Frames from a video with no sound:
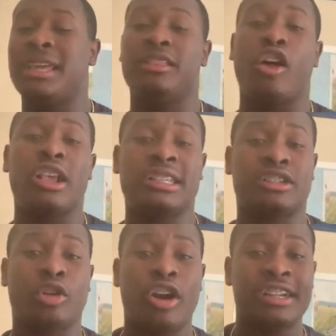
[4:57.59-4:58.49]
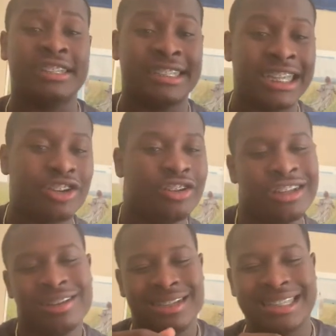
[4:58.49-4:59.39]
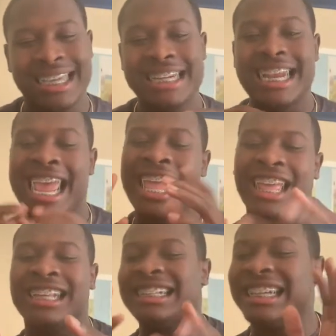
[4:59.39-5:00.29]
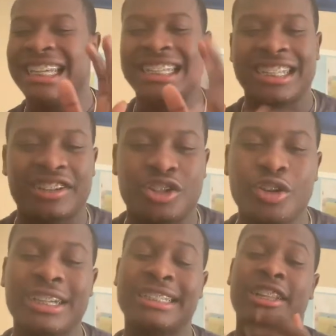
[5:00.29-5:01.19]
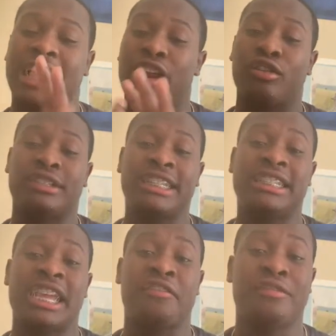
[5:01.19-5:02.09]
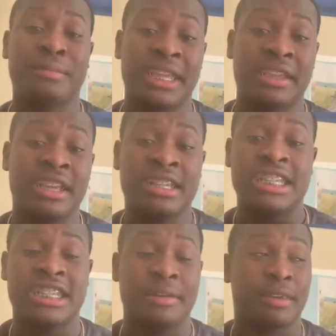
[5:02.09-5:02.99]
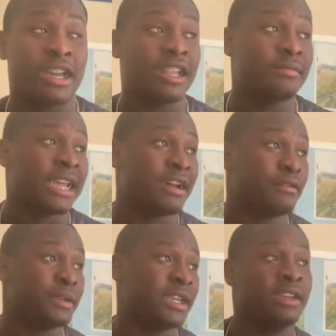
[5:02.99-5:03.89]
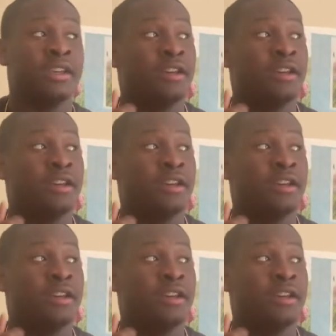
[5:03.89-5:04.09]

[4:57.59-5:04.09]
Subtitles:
He lost his starting center. CJ, the jury's still out on CJ for me. CJ McCollum that'll be.